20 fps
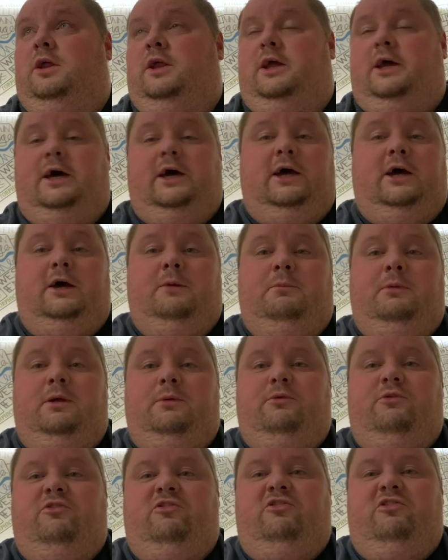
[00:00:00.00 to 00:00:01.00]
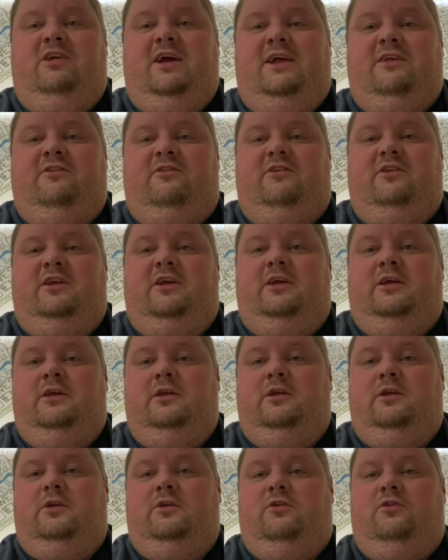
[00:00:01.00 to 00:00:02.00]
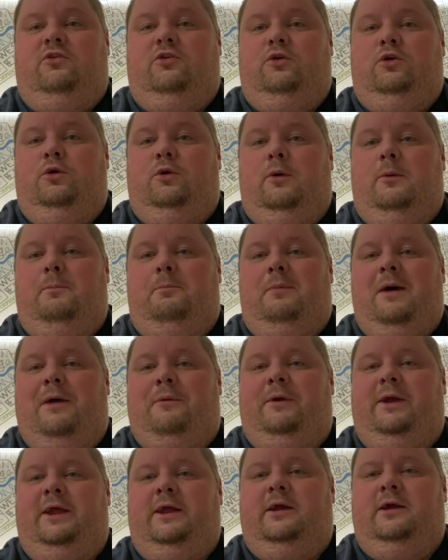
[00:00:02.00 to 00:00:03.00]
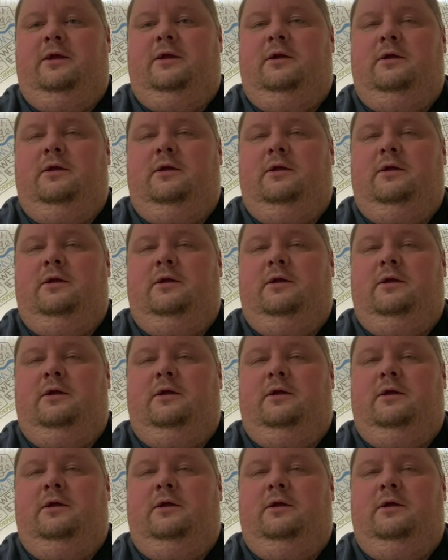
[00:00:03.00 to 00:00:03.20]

It was Chester to Bury.